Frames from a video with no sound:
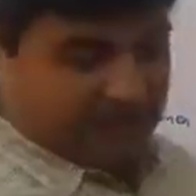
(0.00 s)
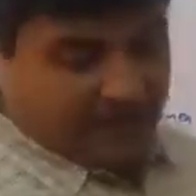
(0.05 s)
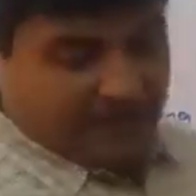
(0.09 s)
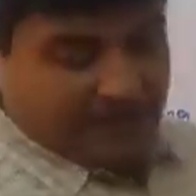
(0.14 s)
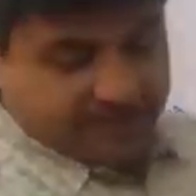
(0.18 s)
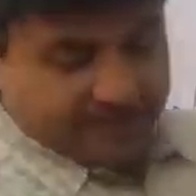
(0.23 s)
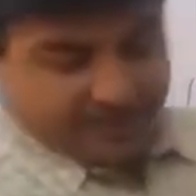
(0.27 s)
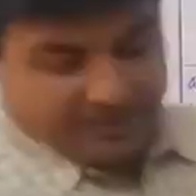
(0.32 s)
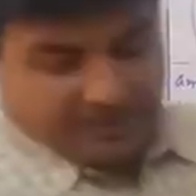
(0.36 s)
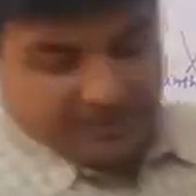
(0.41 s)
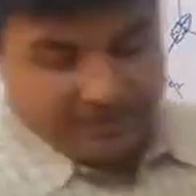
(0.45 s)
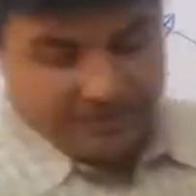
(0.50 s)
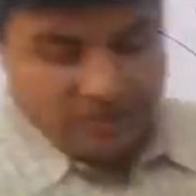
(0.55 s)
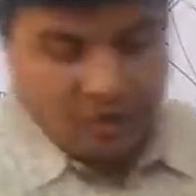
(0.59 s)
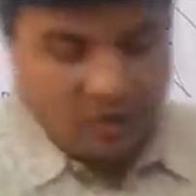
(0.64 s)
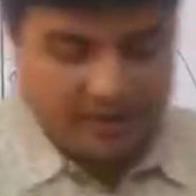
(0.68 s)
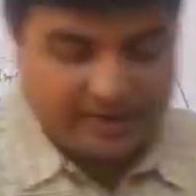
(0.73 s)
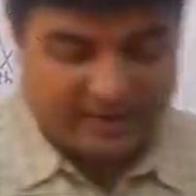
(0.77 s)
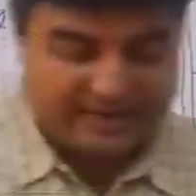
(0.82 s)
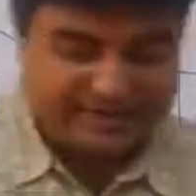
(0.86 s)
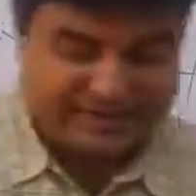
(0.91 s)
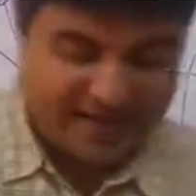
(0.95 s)
collectively
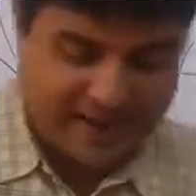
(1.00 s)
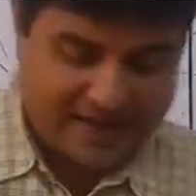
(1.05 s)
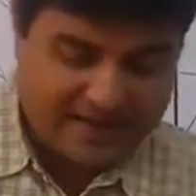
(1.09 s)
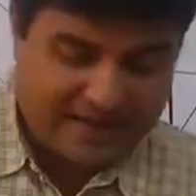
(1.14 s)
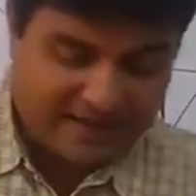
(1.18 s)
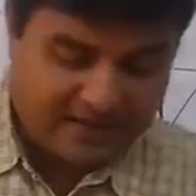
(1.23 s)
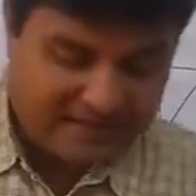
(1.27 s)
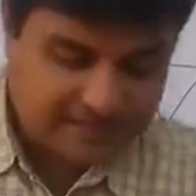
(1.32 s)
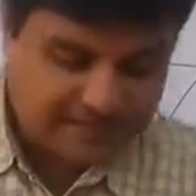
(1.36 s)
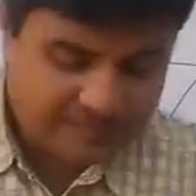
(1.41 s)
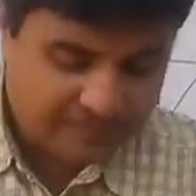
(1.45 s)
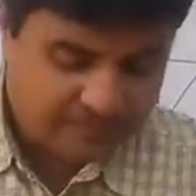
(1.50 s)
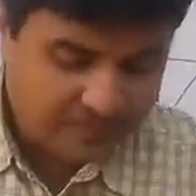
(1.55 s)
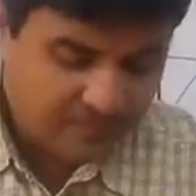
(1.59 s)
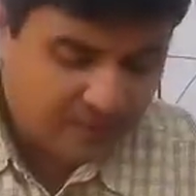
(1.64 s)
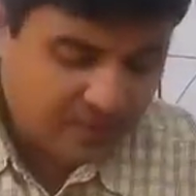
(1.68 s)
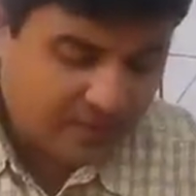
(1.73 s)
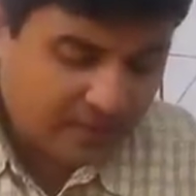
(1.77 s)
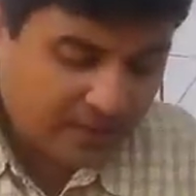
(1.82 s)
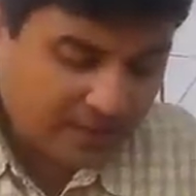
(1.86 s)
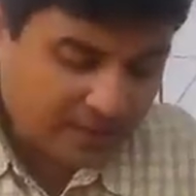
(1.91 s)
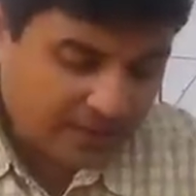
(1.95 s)
called as calyx.
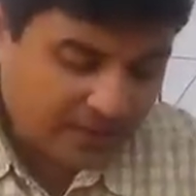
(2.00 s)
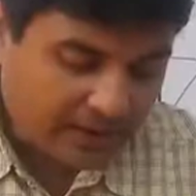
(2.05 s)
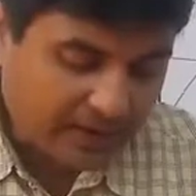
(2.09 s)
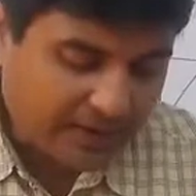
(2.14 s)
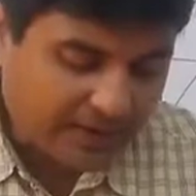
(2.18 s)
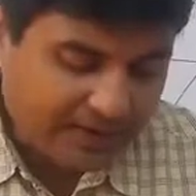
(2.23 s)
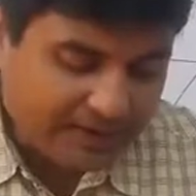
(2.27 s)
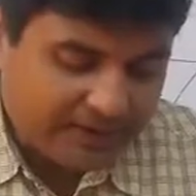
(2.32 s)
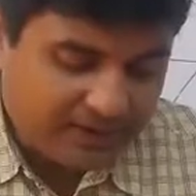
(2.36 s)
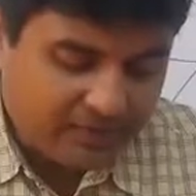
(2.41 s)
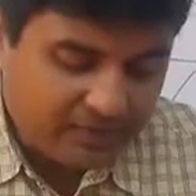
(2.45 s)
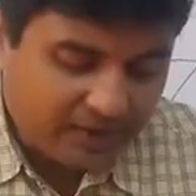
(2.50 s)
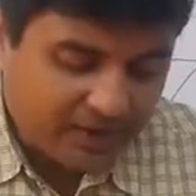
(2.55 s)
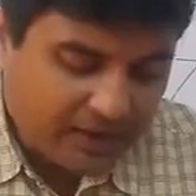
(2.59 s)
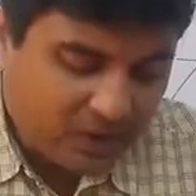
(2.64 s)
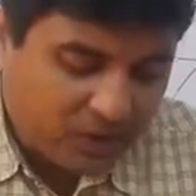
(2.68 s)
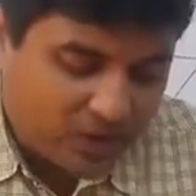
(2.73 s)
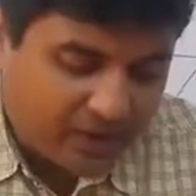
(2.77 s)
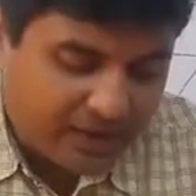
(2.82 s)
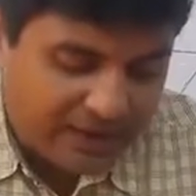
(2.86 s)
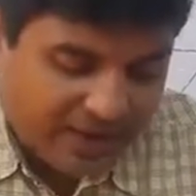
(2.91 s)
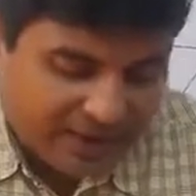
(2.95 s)
Collectively
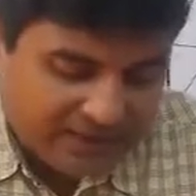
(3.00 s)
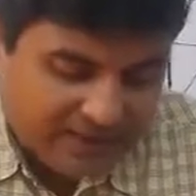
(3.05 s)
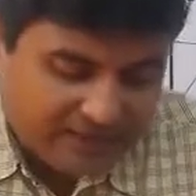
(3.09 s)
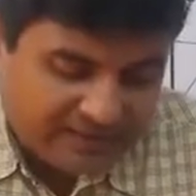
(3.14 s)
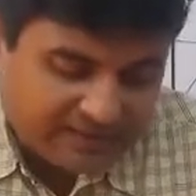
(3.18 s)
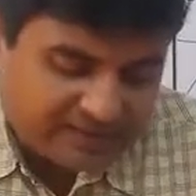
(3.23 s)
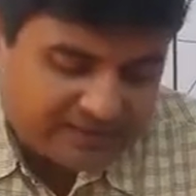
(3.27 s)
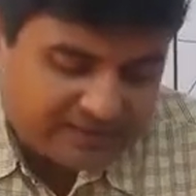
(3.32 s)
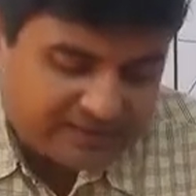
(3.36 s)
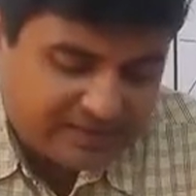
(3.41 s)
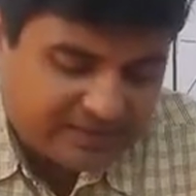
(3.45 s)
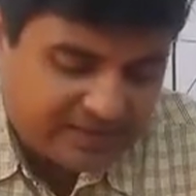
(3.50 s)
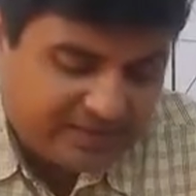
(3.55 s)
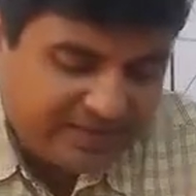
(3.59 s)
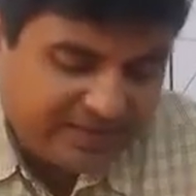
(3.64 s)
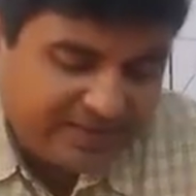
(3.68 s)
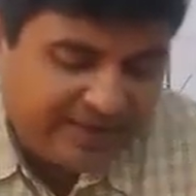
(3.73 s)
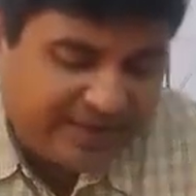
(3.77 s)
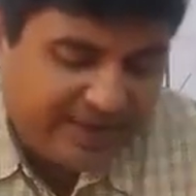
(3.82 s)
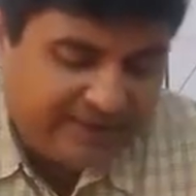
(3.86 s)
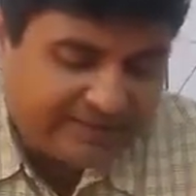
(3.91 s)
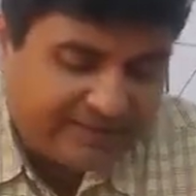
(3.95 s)
called calyx,
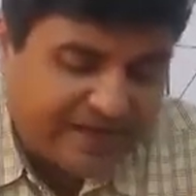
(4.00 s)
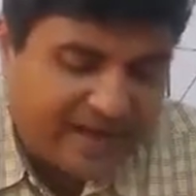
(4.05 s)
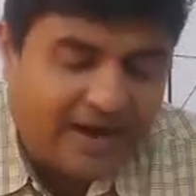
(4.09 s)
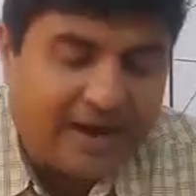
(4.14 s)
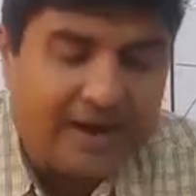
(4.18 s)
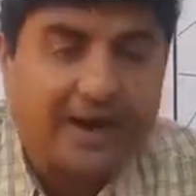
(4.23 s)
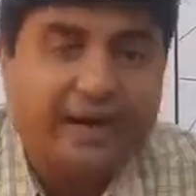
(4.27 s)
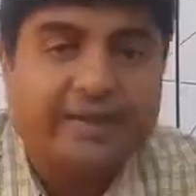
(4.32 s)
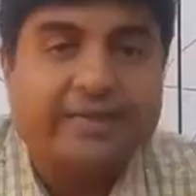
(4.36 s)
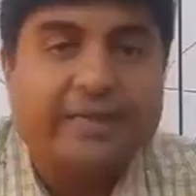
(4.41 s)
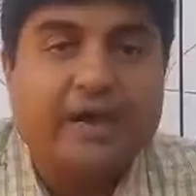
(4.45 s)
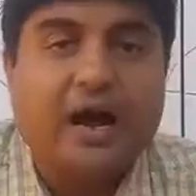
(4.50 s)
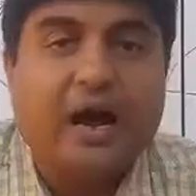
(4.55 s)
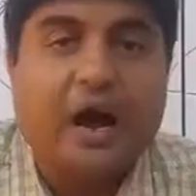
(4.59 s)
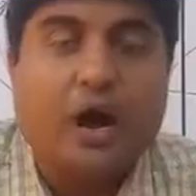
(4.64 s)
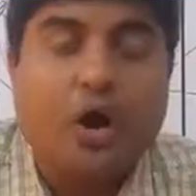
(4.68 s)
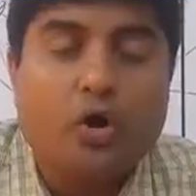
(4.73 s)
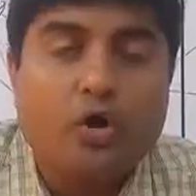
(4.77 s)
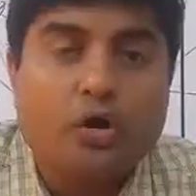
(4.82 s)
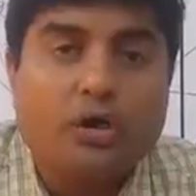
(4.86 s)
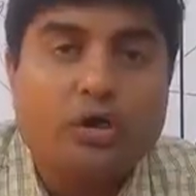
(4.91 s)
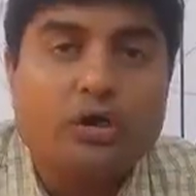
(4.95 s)
these are the
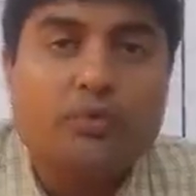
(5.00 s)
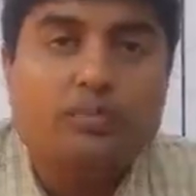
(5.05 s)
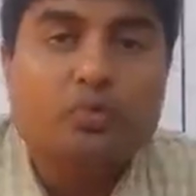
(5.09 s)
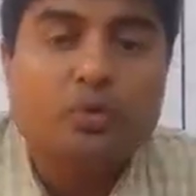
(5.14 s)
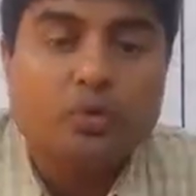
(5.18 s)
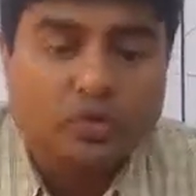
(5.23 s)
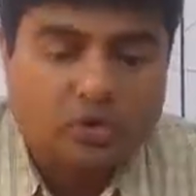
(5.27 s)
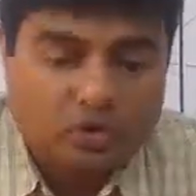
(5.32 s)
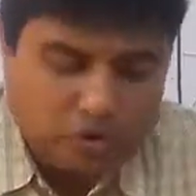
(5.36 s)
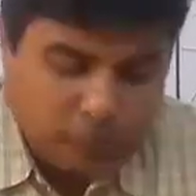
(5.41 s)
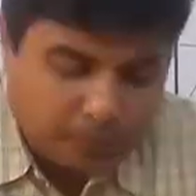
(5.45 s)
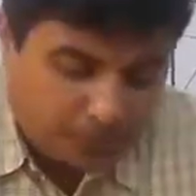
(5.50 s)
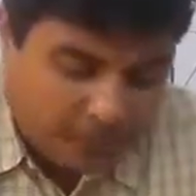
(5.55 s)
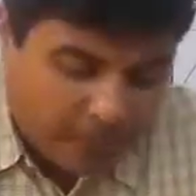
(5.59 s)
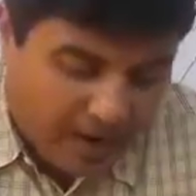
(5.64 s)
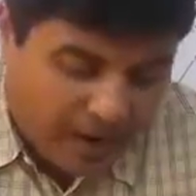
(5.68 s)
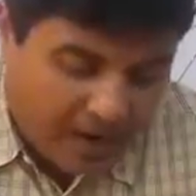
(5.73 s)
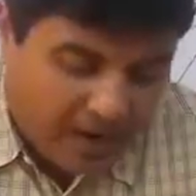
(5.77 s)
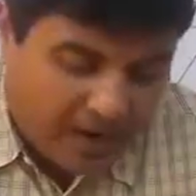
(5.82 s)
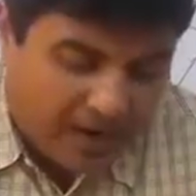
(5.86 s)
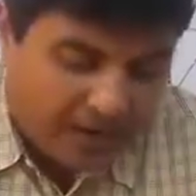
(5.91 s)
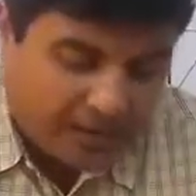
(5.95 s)
outermost
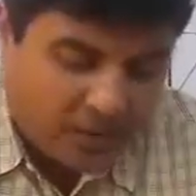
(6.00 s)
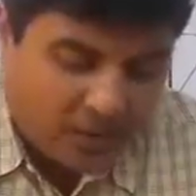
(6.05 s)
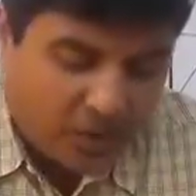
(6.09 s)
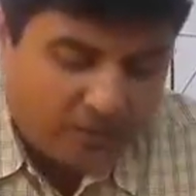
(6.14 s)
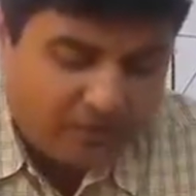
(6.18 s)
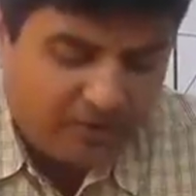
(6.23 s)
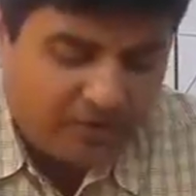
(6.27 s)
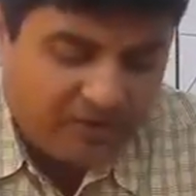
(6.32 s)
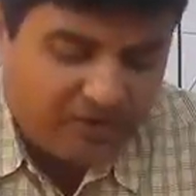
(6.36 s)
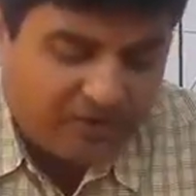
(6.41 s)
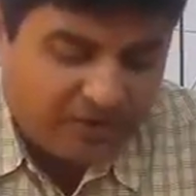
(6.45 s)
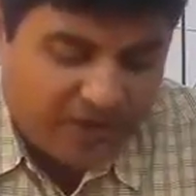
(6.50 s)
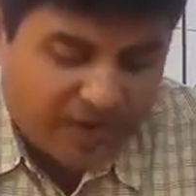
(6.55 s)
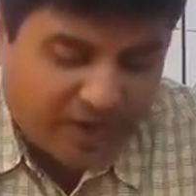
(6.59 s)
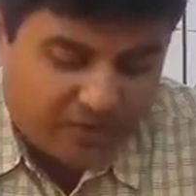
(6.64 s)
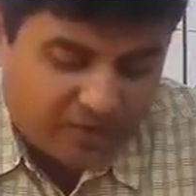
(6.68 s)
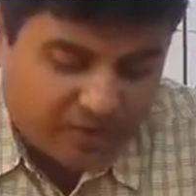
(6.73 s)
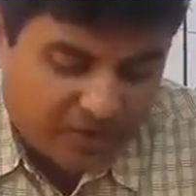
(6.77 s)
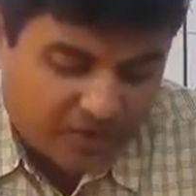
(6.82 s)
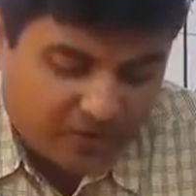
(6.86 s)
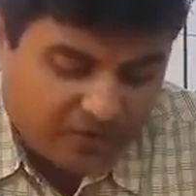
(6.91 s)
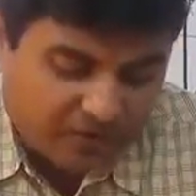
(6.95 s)
part of the
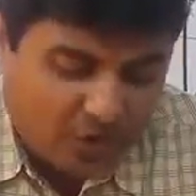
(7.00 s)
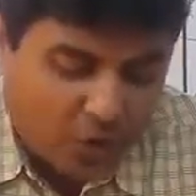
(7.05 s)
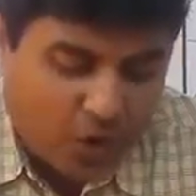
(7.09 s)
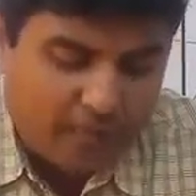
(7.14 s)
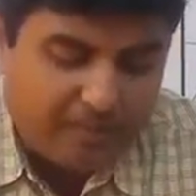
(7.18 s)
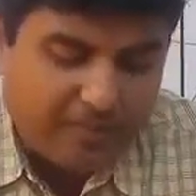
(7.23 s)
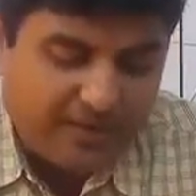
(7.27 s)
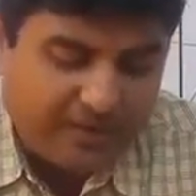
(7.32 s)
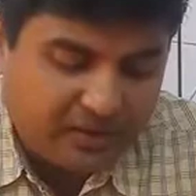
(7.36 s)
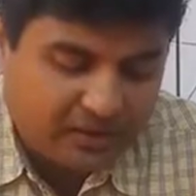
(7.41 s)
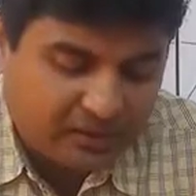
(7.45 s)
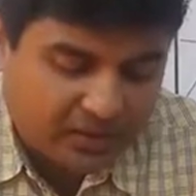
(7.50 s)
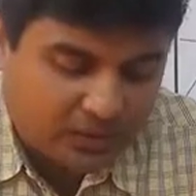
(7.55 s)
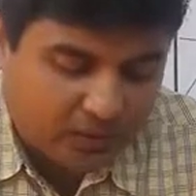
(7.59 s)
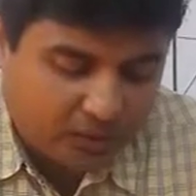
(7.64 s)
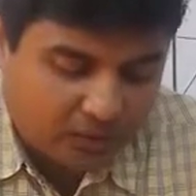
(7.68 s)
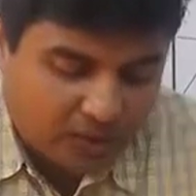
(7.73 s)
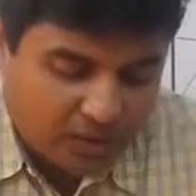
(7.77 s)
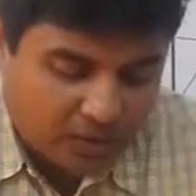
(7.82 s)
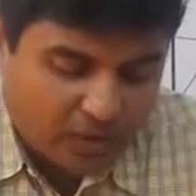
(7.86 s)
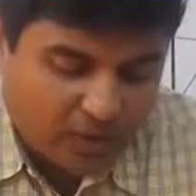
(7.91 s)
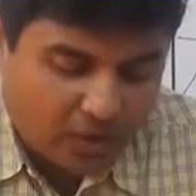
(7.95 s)
flower, forming the
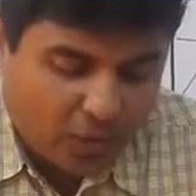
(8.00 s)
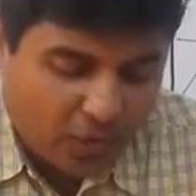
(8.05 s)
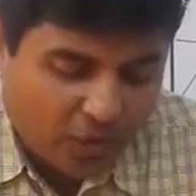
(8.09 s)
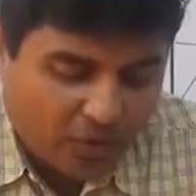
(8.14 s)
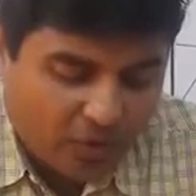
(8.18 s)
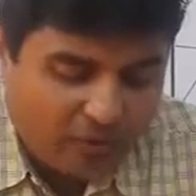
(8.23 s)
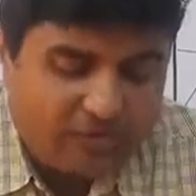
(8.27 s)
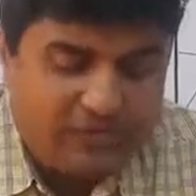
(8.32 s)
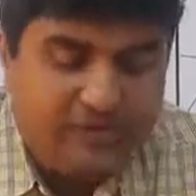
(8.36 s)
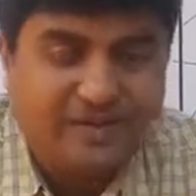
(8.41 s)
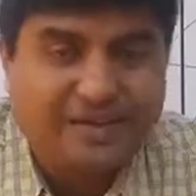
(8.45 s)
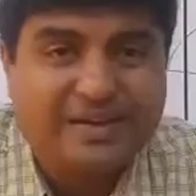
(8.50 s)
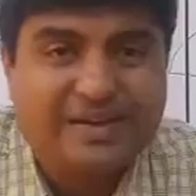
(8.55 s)
whorl of